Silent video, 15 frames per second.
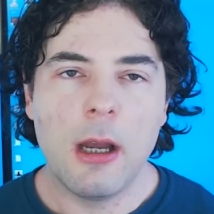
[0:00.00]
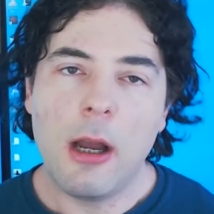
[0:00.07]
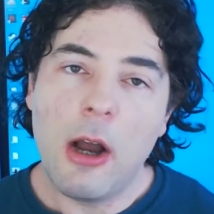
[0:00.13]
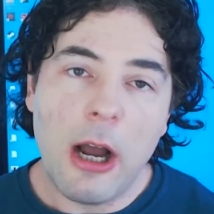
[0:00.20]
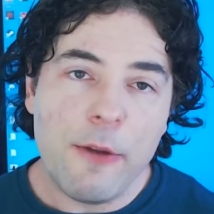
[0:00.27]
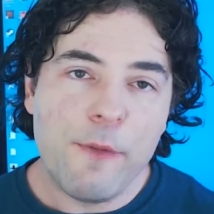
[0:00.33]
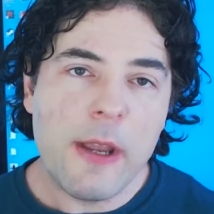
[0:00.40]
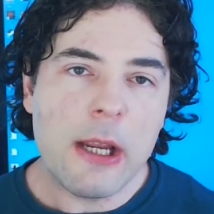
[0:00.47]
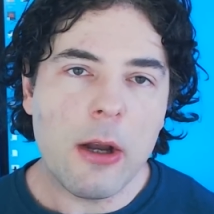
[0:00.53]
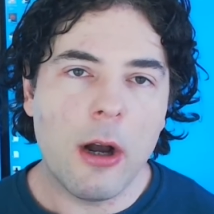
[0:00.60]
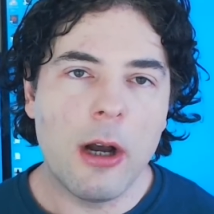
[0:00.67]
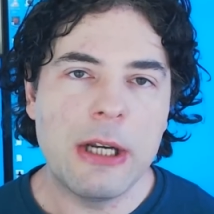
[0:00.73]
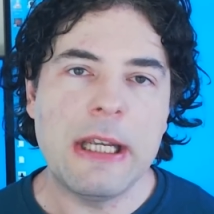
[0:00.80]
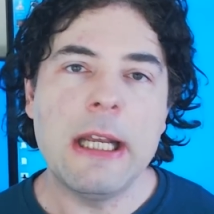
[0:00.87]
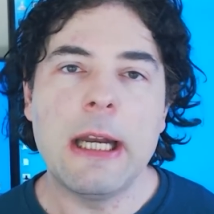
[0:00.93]
I think
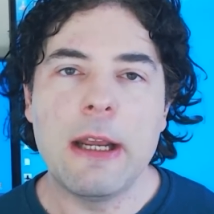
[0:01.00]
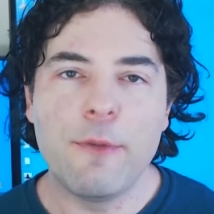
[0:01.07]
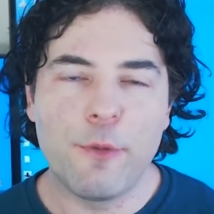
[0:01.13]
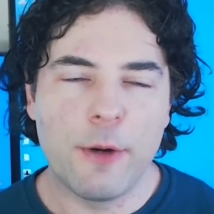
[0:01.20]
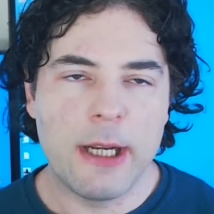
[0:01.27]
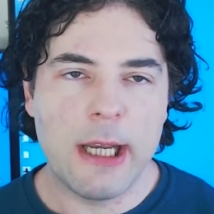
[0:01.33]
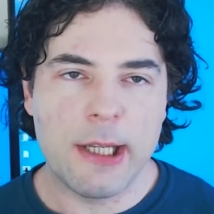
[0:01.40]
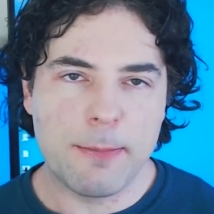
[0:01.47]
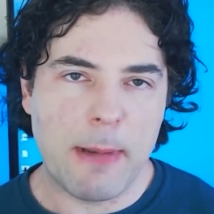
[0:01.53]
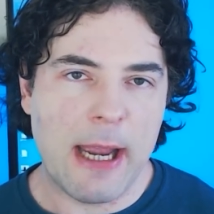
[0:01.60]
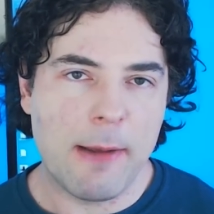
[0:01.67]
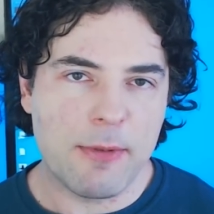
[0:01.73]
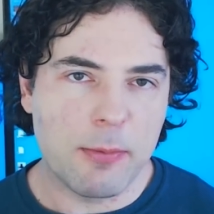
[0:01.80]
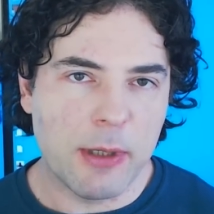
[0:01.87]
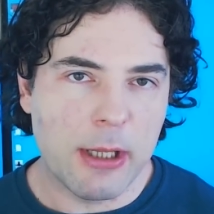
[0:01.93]
RDNA 3 is
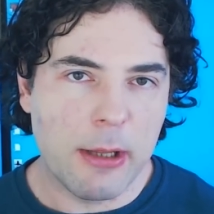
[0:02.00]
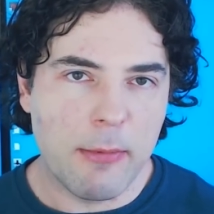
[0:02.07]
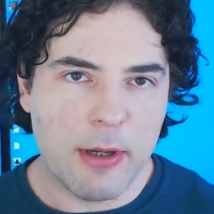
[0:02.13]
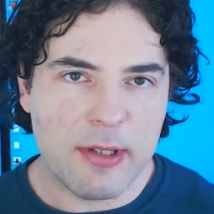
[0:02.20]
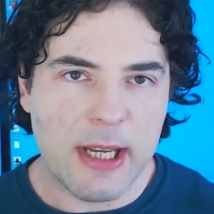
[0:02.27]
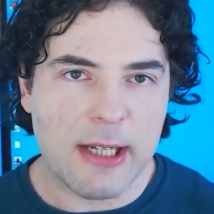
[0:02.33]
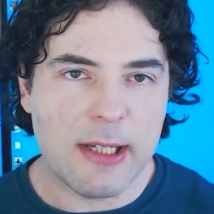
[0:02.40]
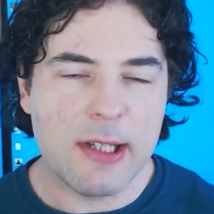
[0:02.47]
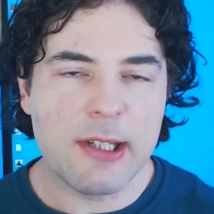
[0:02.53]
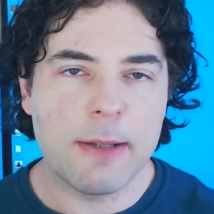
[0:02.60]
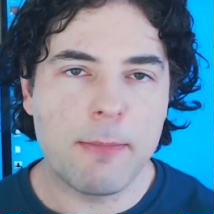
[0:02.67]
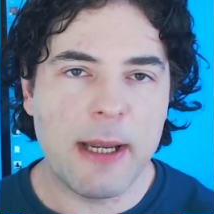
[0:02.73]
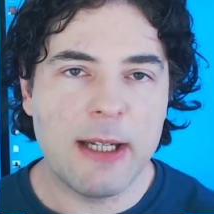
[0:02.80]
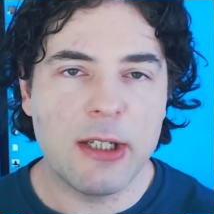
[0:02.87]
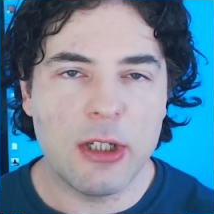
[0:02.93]
perhaps one of the most
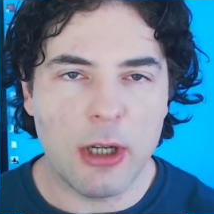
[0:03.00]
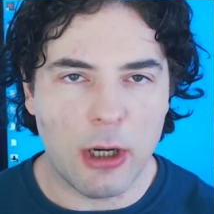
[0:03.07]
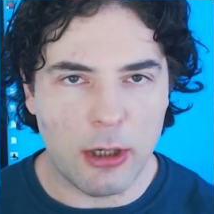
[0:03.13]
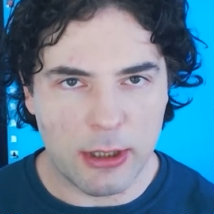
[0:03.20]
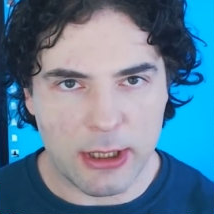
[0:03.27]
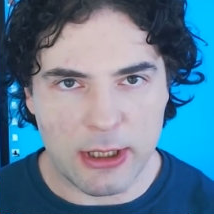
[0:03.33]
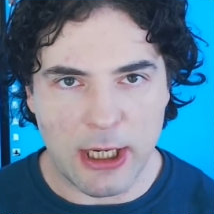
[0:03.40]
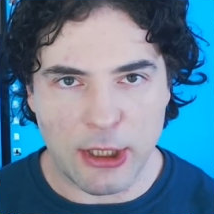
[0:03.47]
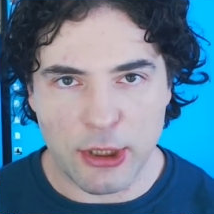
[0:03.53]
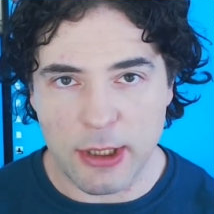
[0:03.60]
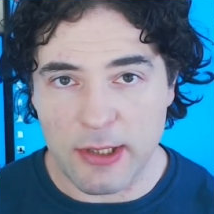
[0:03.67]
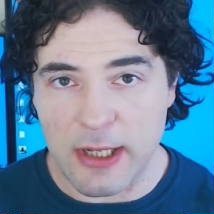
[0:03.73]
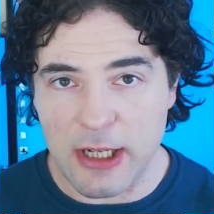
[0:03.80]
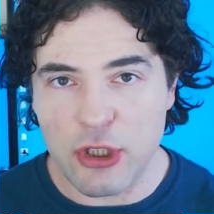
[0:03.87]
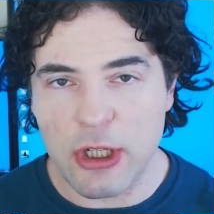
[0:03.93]
anticipated
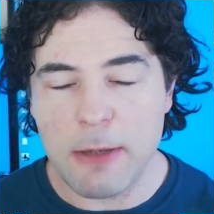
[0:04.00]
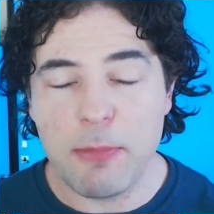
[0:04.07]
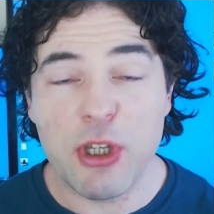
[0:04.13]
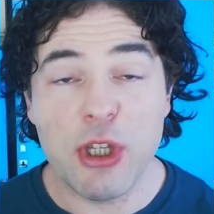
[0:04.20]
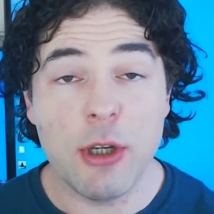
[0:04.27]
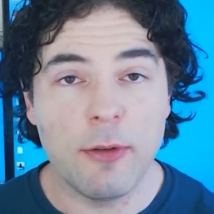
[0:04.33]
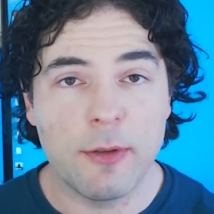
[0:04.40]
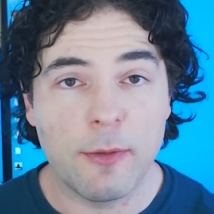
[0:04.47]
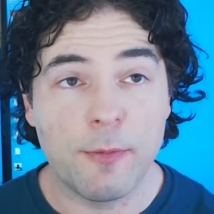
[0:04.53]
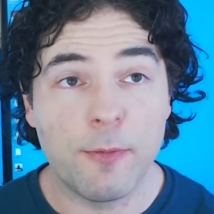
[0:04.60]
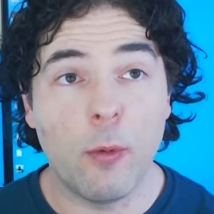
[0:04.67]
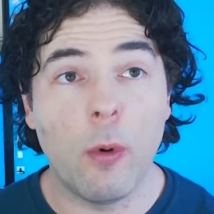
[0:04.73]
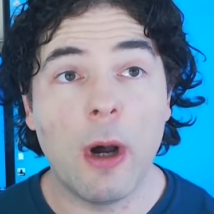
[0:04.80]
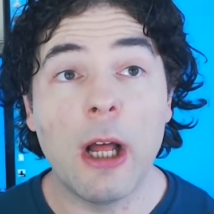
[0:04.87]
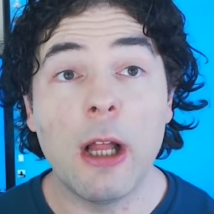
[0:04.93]
architectures in GPUs
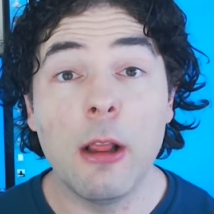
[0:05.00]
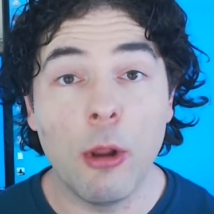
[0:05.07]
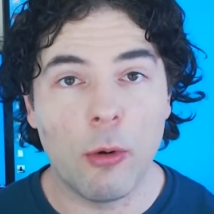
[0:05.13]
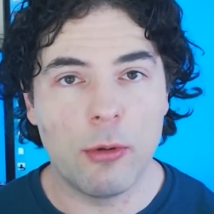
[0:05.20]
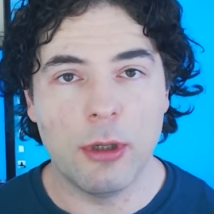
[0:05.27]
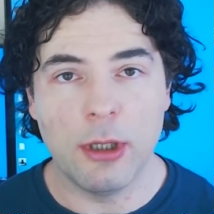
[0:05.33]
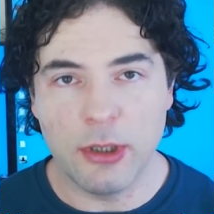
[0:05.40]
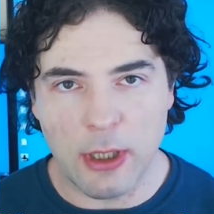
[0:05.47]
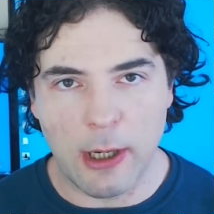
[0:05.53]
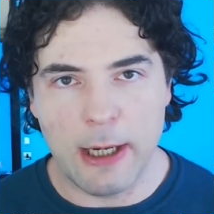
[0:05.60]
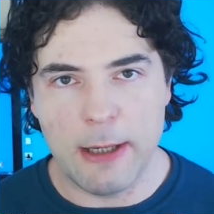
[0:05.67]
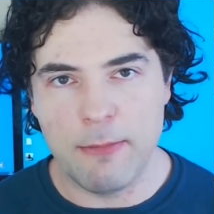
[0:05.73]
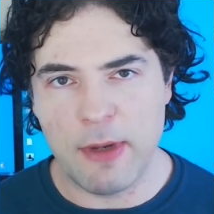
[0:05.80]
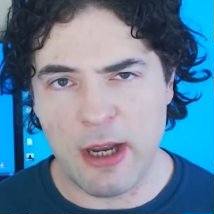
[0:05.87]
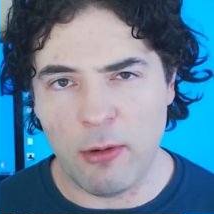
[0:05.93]
for a long
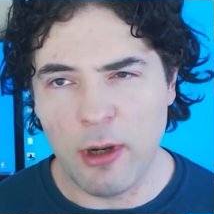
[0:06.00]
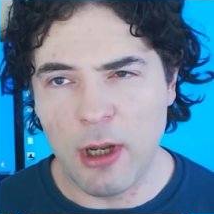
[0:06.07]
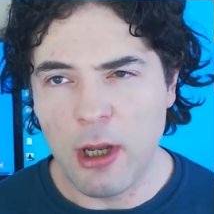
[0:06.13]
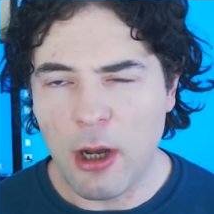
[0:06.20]
time now.